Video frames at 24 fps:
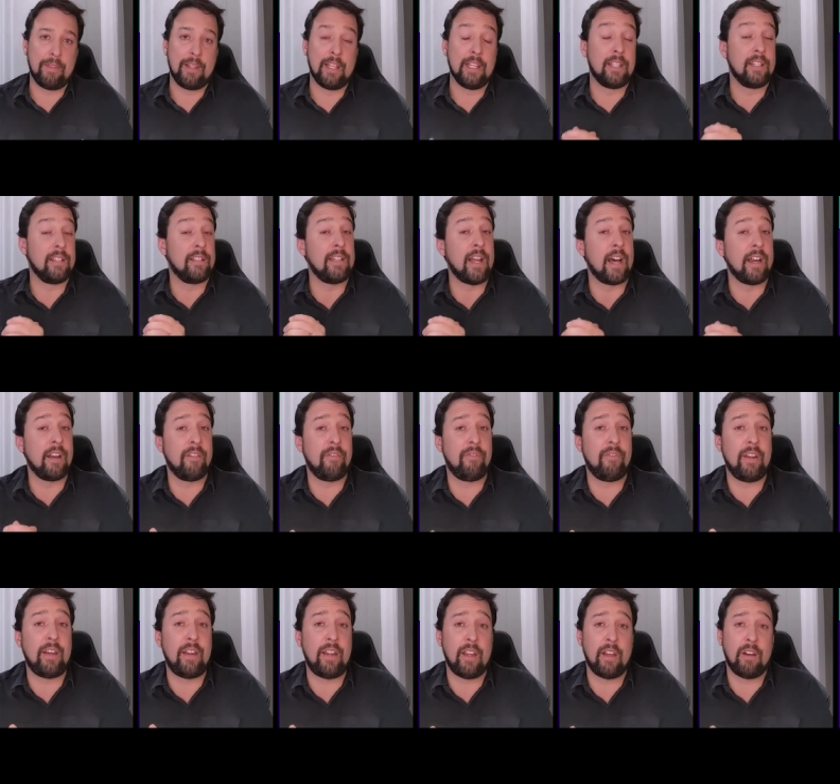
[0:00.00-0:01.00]
This is not a
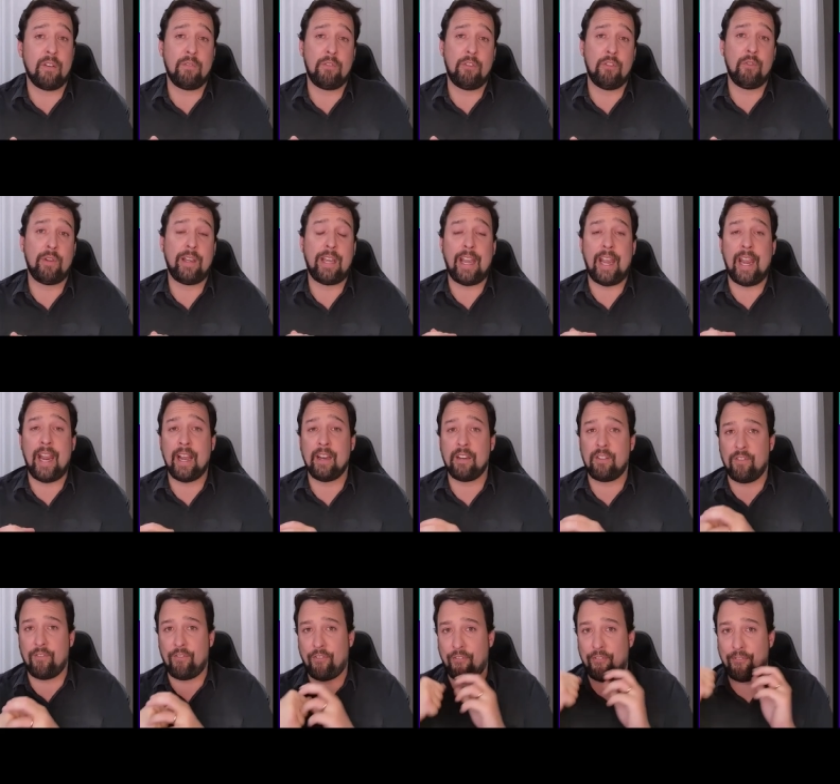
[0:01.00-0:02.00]
video. You can't
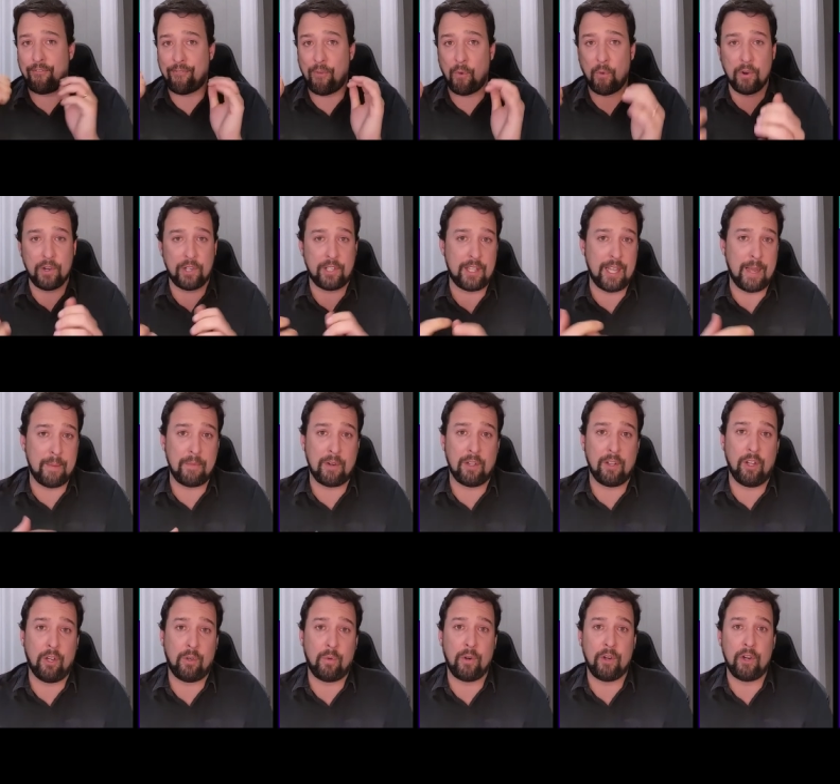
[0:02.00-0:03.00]
force them to
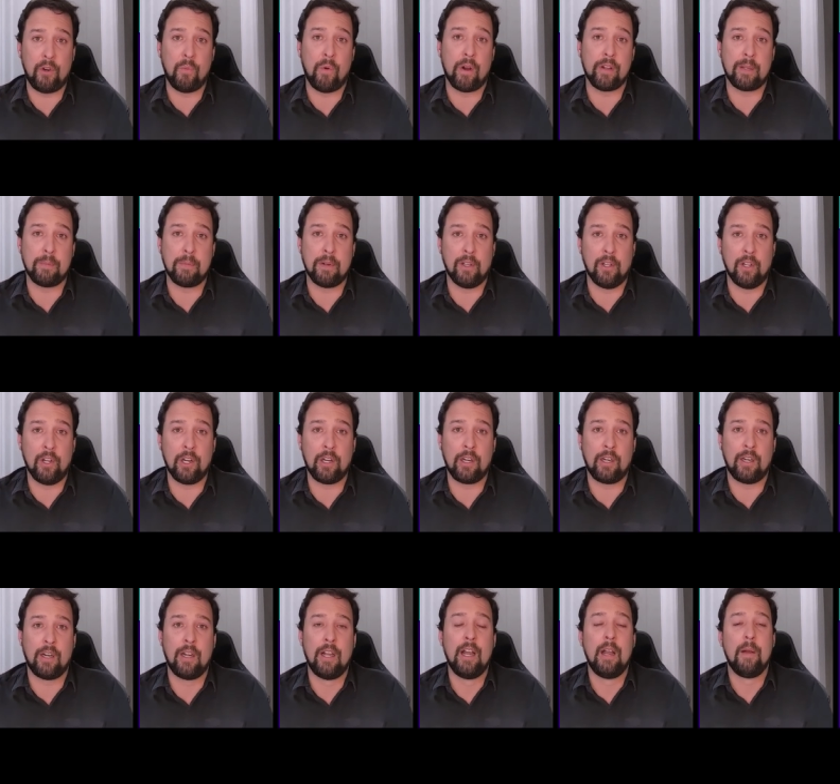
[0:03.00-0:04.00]
look where you want them to look.
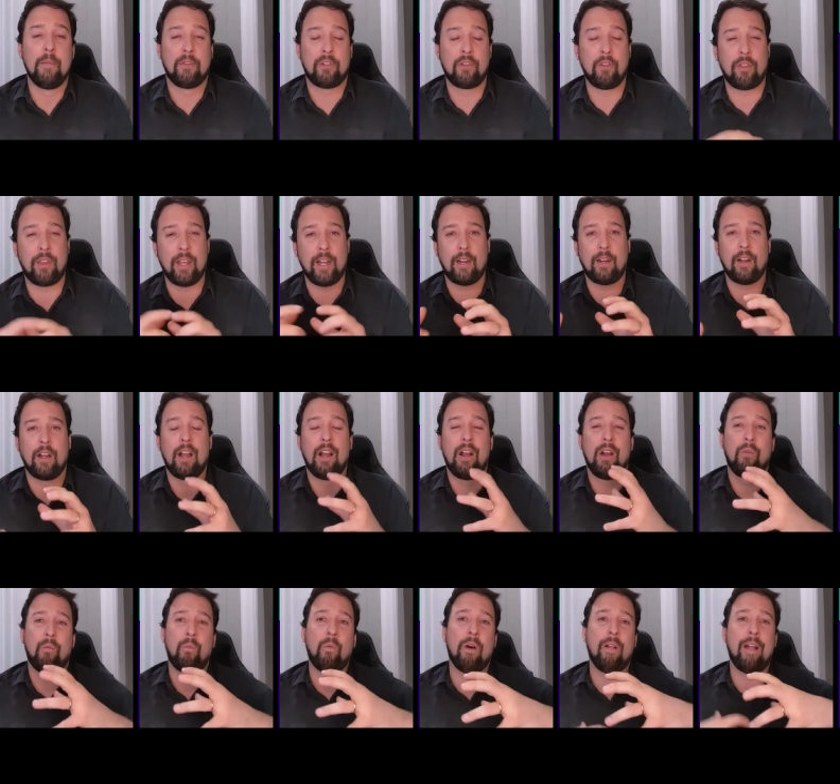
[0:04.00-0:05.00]
So think,
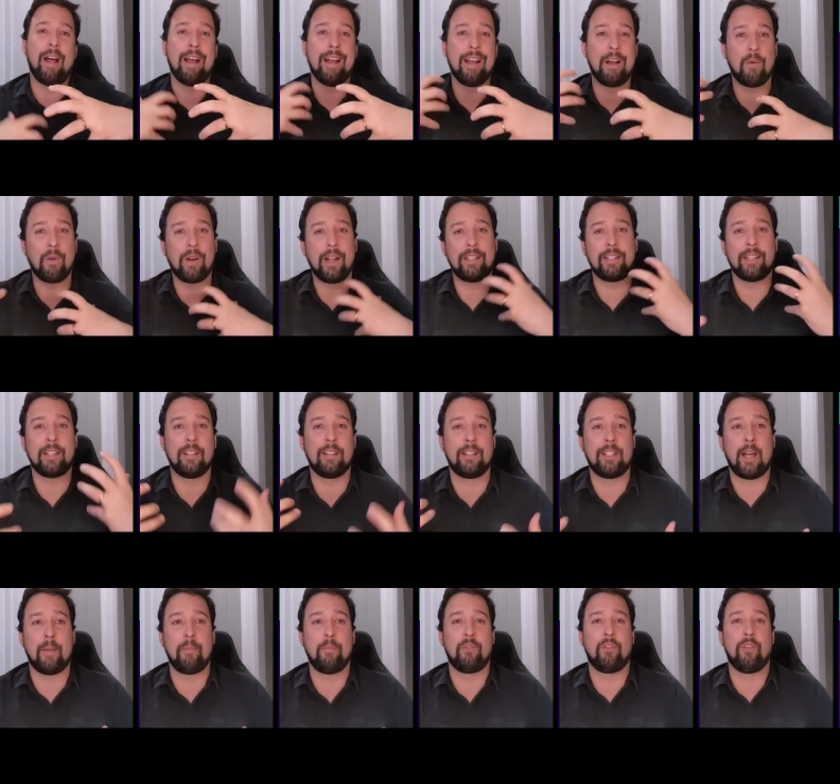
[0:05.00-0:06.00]
well, how would I set
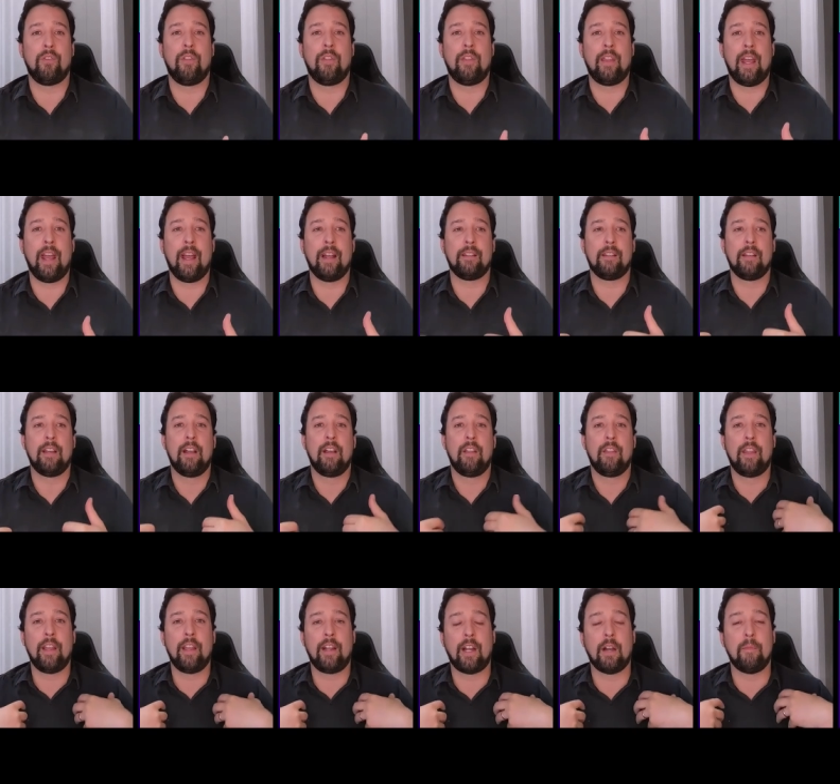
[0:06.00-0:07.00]
this up so that
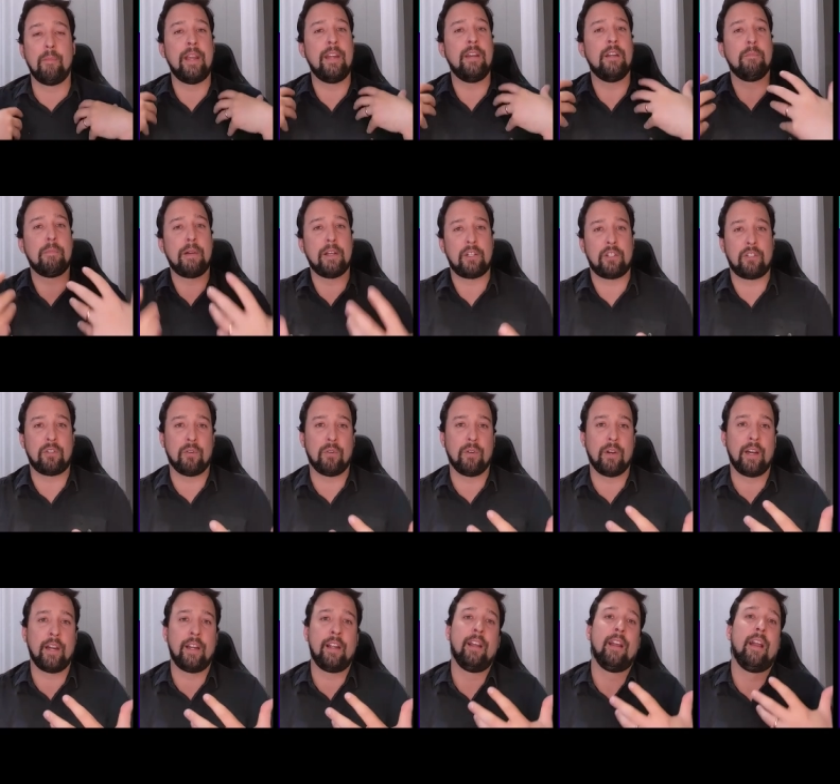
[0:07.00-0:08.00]
they come into my
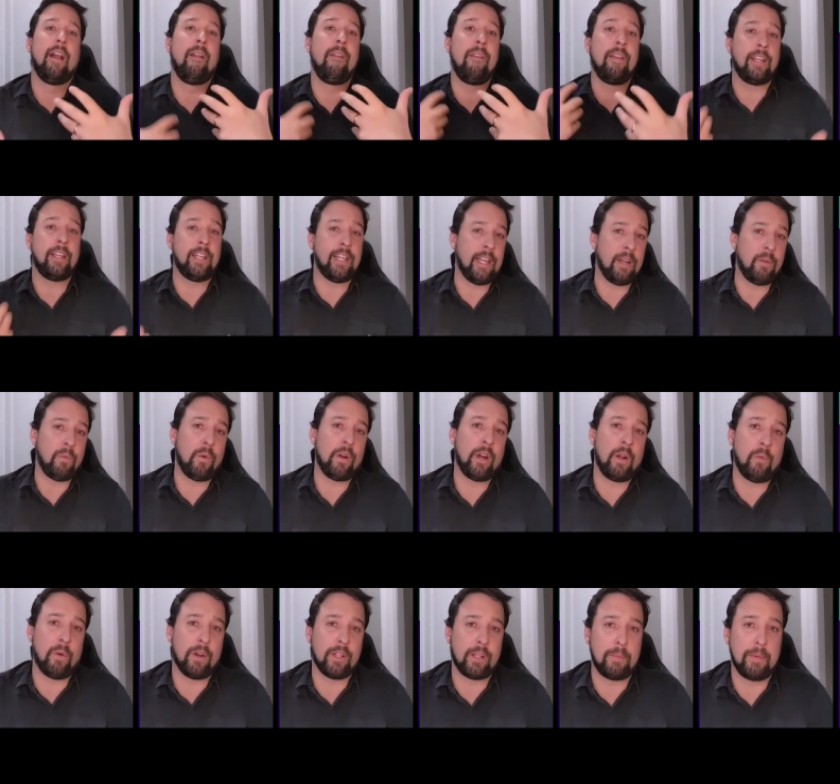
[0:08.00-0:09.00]
story and they get what
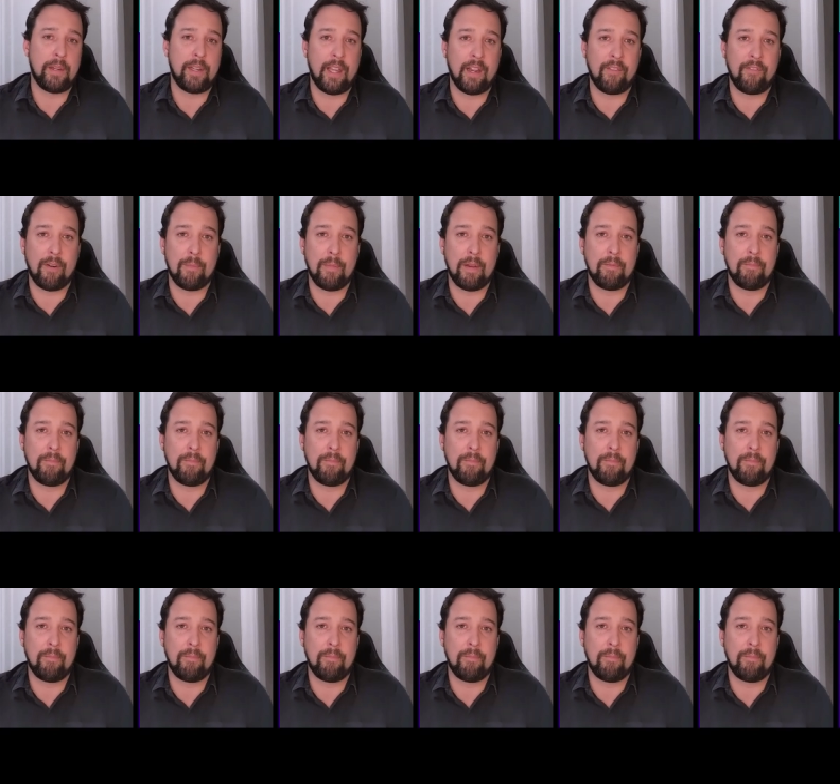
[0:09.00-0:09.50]
I want them to get from it?